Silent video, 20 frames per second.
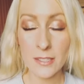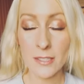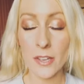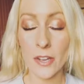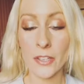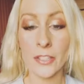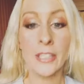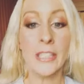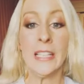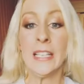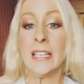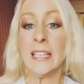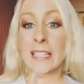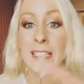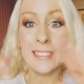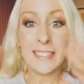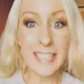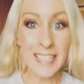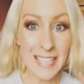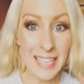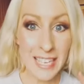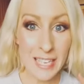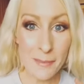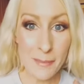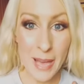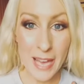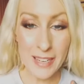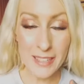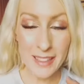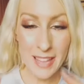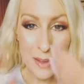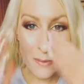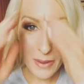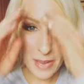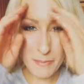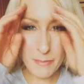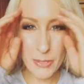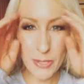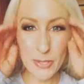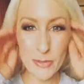So thinking about it that
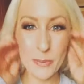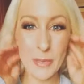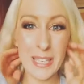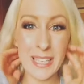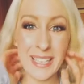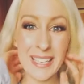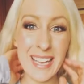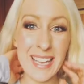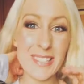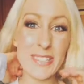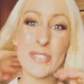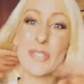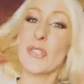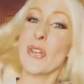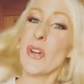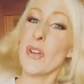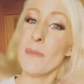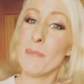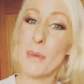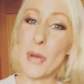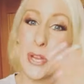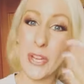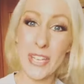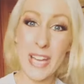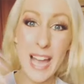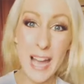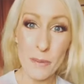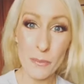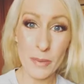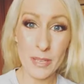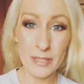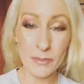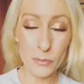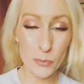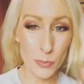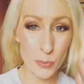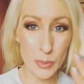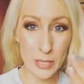way because we can get so burnt out and we,